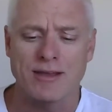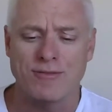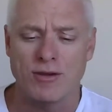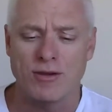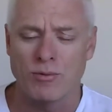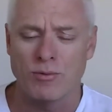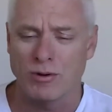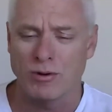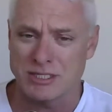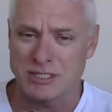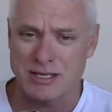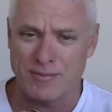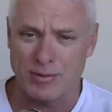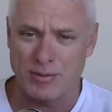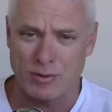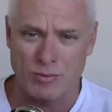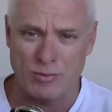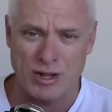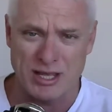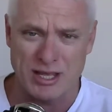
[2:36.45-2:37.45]
If you want
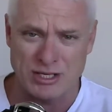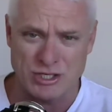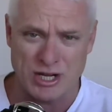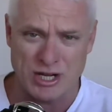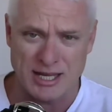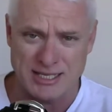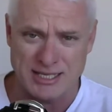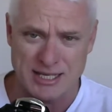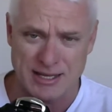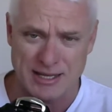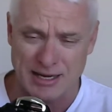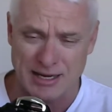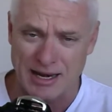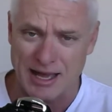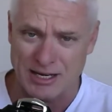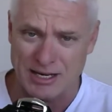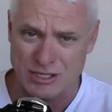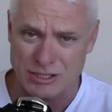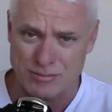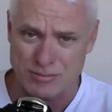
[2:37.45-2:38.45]
something where you're chasing a
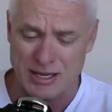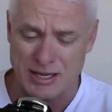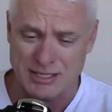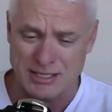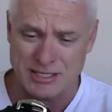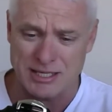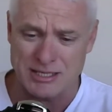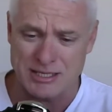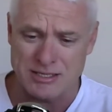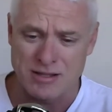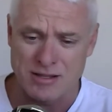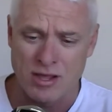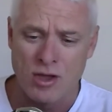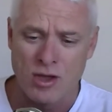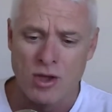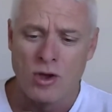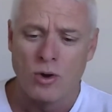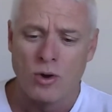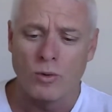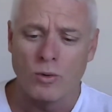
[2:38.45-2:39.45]
larger species,
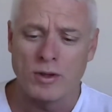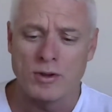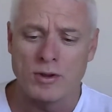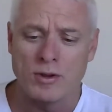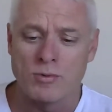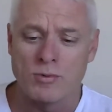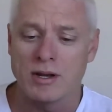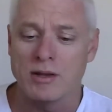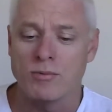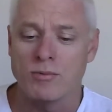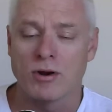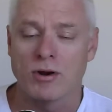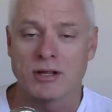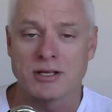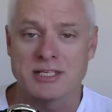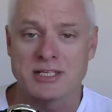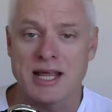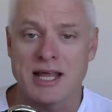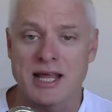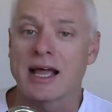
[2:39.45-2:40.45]
or you really want to
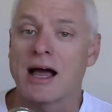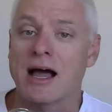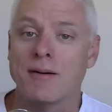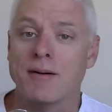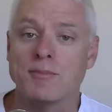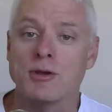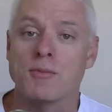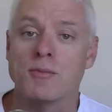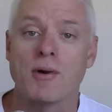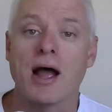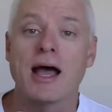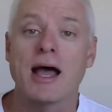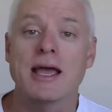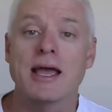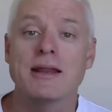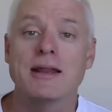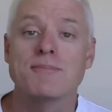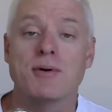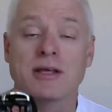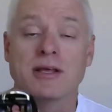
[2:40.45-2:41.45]
stack up your
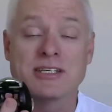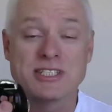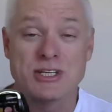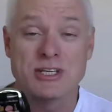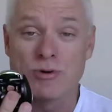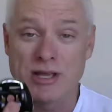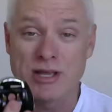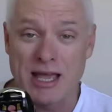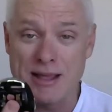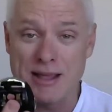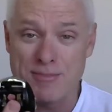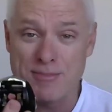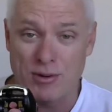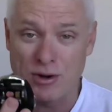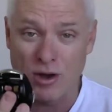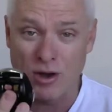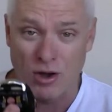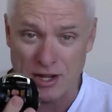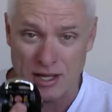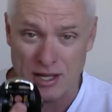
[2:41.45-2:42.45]
braid but still keep it
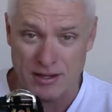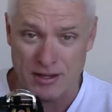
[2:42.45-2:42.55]
on